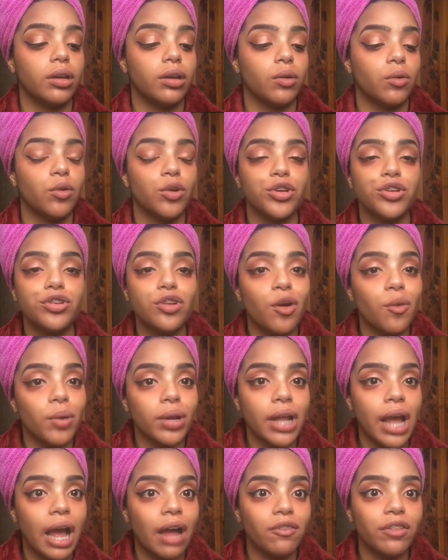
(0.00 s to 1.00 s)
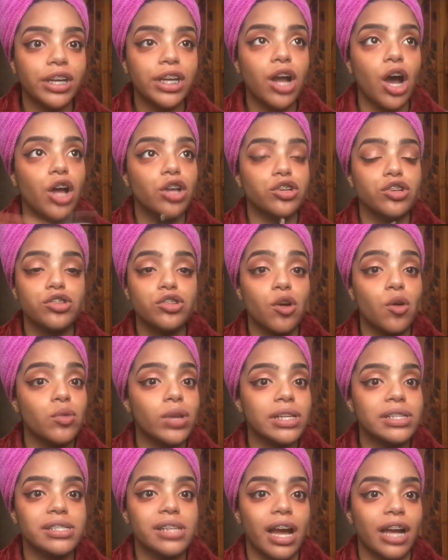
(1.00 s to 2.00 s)
Or you don't want to have like an undertone
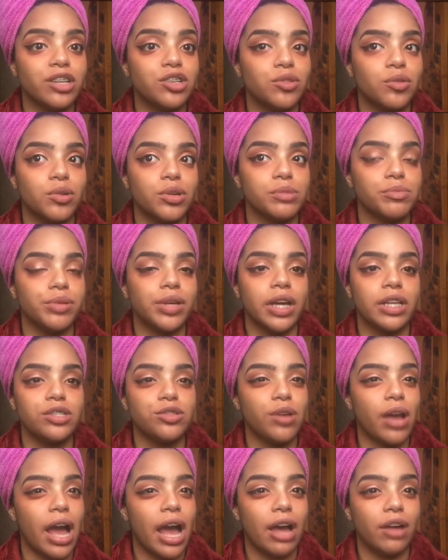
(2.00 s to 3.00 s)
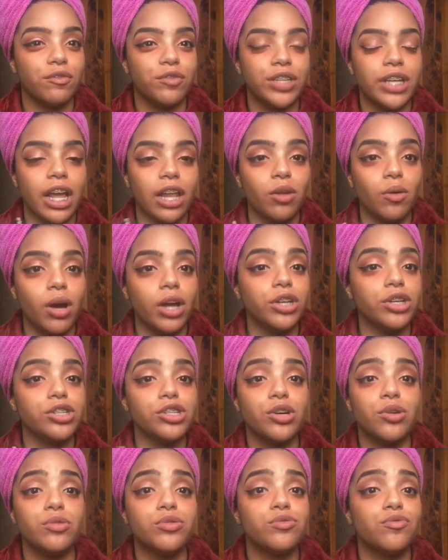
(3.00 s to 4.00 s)
that's not yours, because you have yellow
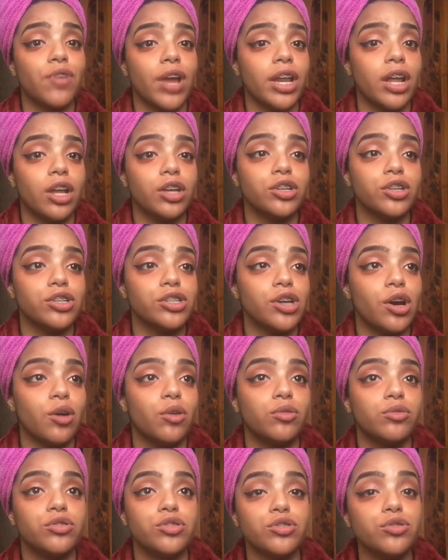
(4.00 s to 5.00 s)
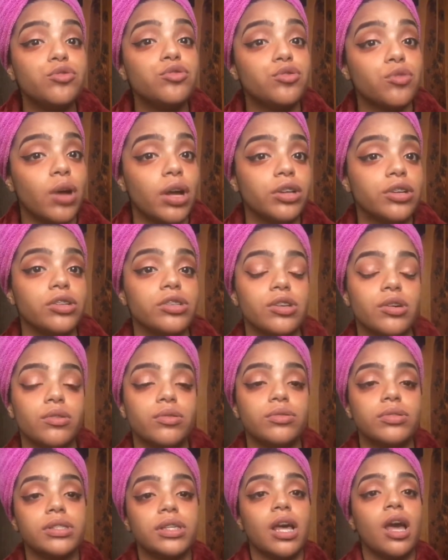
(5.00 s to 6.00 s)
undertones, red undertones, neutral
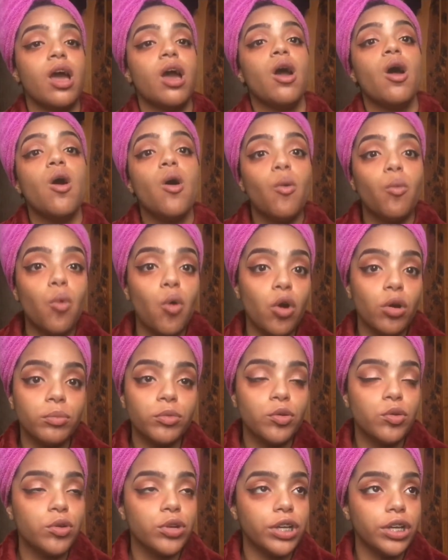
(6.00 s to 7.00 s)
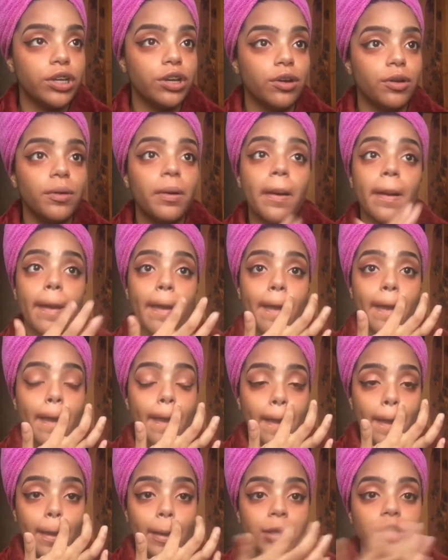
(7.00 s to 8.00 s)
undertones, warm, cool, you know?
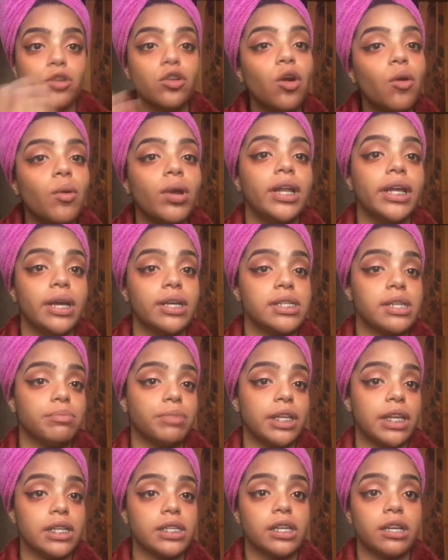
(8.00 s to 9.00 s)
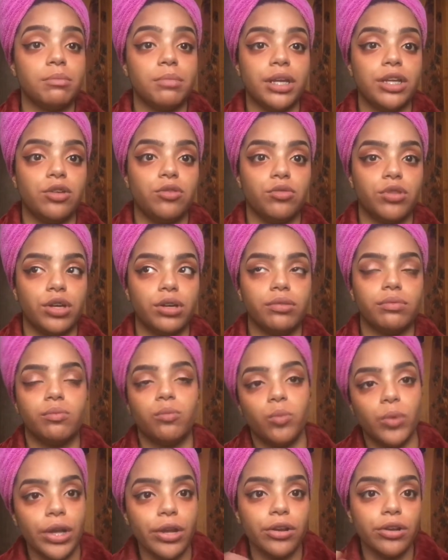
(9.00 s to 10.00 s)
You don't want to get something that's going to make you look
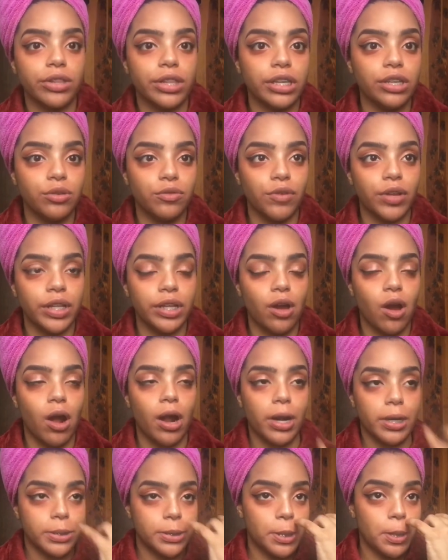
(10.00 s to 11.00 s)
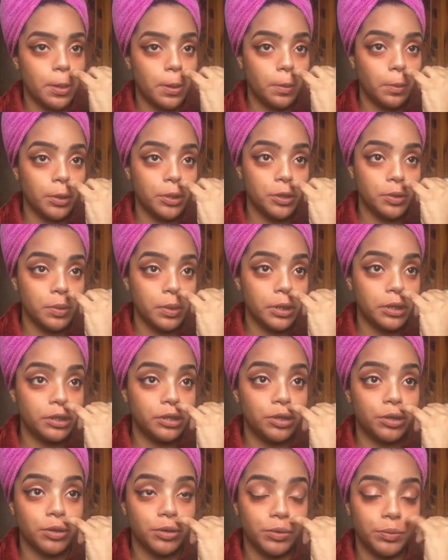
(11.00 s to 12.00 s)
weirder than you really are. So what you want to
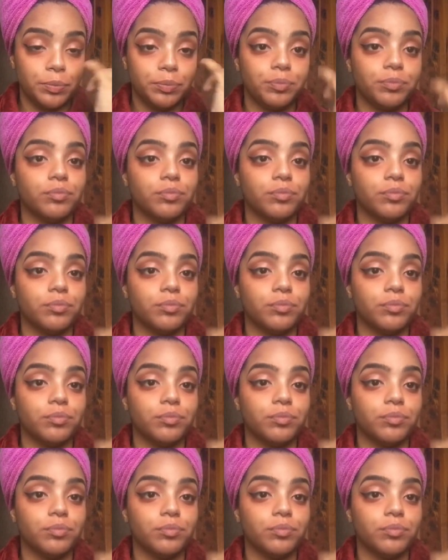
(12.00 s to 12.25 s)
do